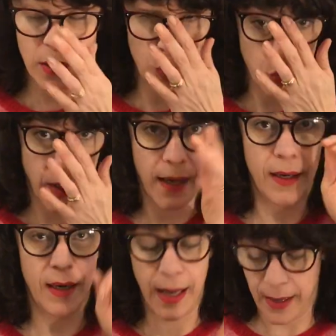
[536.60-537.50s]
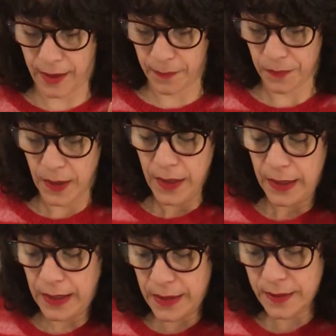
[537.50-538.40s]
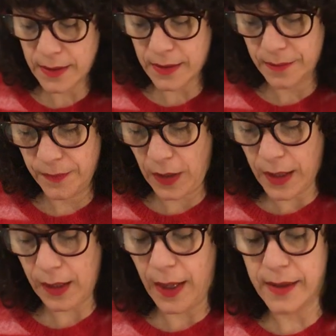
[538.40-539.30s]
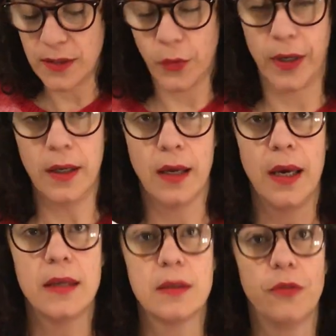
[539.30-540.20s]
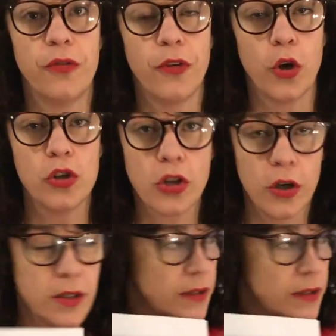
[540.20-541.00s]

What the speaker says: look at now is, like last week, some photos